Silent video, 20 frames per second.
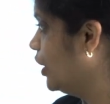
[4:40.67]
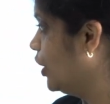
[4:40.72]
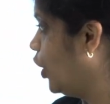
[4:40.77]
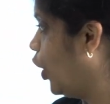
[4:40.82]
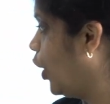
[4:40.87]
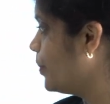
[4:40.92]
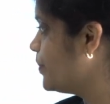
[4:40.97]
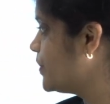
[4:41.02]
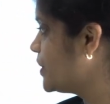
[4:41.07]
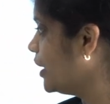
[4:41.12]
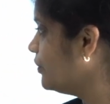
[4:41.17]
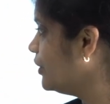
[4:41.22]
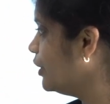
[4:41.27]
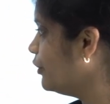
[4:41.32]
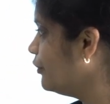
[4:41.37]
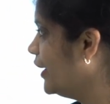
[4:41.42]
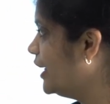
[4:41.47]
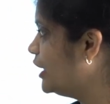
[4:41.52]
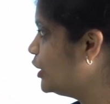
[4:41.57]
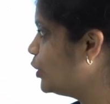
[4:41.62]
observe the
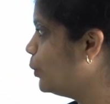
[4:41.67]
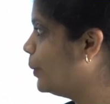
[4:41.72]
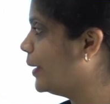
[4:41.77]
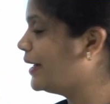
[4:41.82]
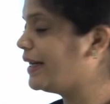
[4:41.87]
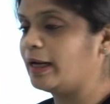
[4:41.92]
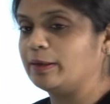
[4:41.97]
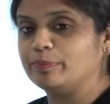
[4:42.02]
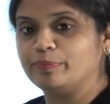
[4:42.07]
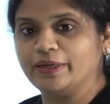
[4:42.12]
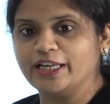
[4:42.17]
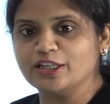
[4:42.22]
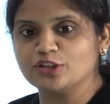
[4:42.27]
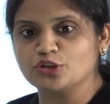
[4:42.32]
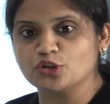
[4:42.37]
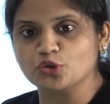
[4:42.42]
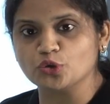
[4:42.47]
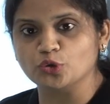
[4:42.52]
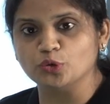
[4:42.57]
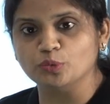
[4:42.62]
width. When I
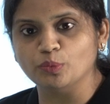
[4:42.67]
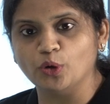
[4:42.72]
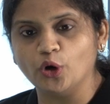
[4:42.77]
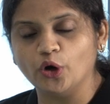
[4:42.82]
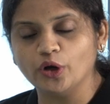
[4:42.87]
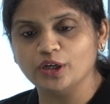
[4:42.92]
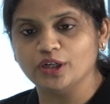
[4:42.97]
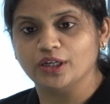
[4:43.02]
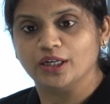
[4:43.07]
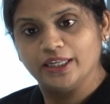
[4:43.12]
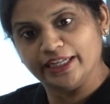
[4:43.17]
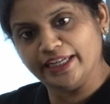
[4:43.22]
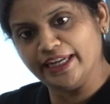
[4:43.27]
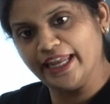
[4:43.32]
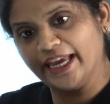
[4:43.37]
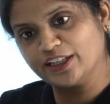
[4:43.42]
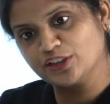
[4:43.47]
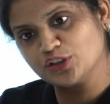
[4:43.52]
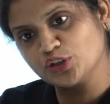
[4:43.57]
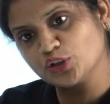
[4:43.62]
place 2 more
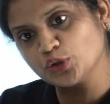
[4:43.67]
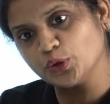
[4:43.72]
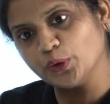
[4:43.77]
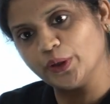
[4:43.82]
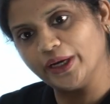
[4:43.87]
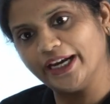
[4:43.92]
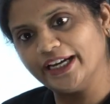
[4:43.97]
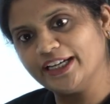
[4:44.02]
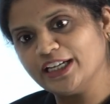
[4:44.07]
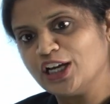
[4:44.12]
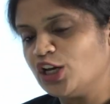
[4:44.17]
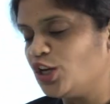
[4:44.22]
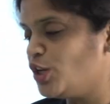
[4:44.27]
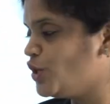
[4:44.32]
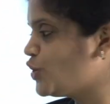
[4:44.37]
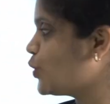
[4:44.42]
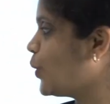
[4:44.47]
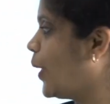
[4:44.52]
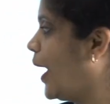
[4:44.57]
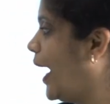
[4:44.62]
next to it,
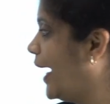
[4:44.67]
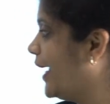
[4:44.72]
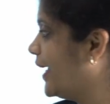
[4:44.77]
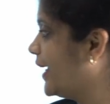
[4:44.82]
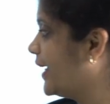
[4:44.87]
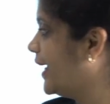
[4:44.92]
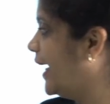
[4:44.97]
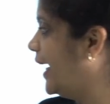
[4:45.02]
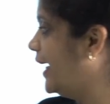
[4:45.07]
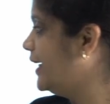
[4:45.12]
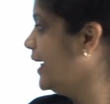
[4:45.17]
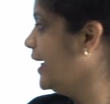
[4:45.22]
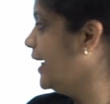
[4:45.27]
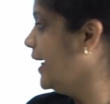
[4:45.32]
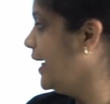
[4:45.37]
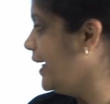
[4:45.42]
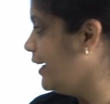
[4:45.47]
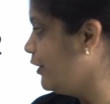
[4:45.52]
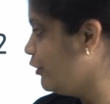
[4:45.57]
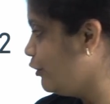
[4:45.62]
so I get
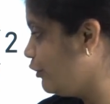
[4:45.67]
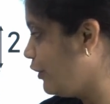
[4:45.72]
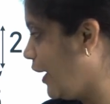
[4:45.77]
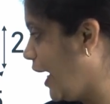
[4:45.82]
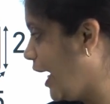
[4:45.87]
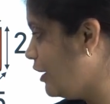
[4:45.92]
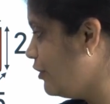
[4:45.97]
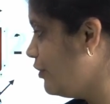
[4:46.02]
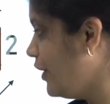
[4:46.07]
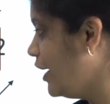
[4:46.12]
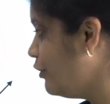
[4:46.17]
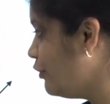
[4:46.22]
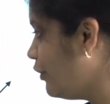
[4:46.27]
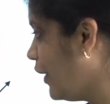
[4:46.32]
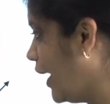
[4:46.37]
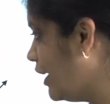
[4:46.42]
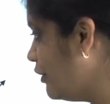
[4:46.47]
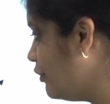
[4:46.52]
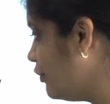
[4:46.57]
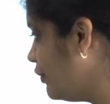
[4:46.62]
5 and
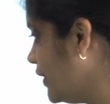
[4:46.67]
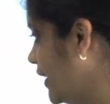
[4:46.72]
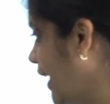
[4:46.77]
5,